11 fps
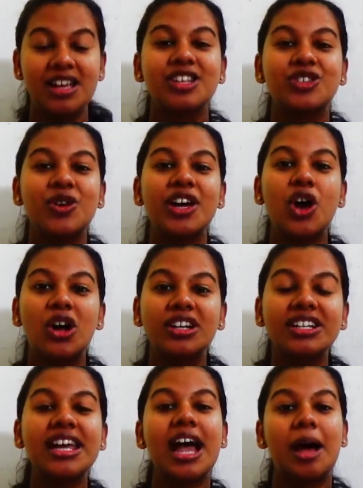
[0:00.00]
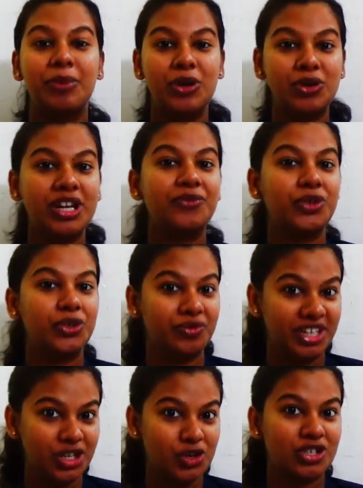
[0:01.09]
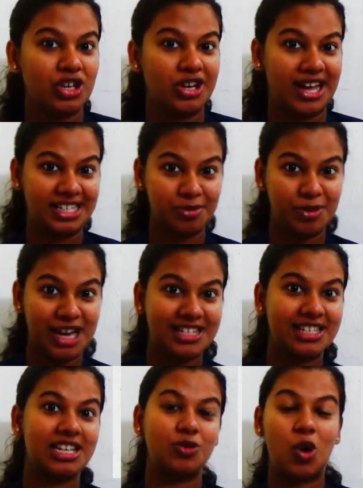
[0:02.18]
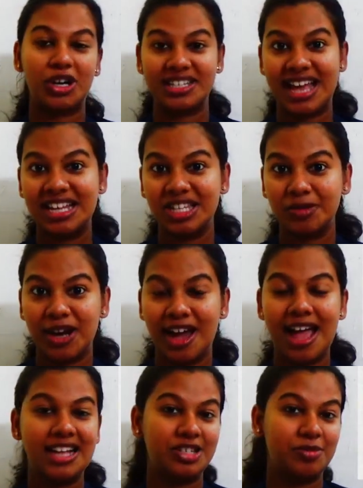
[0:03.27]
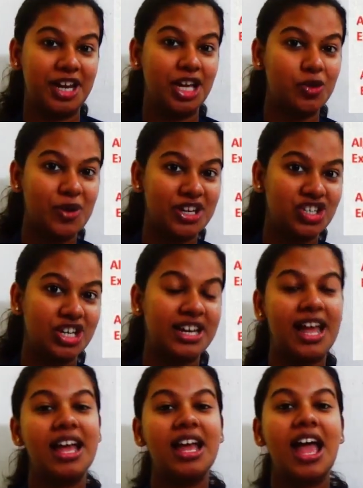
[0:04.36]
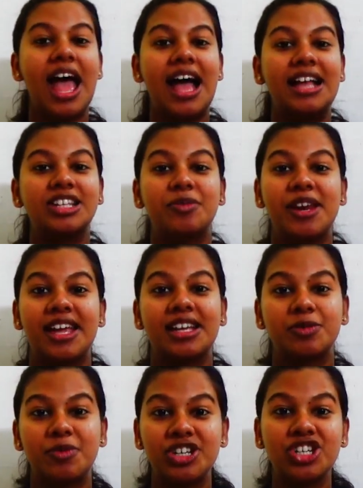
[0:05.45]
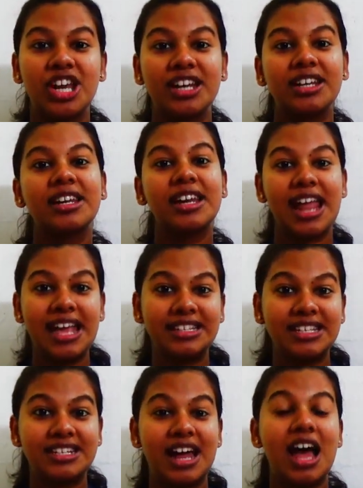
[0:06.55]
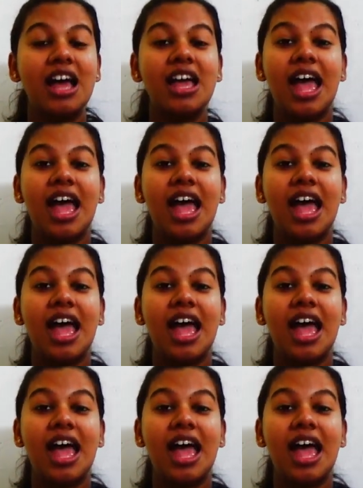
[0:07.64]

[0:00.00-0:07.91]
So I already uploaded few videos on algebra, such as what is algebra, algebraic equation, algebraic expression, etc.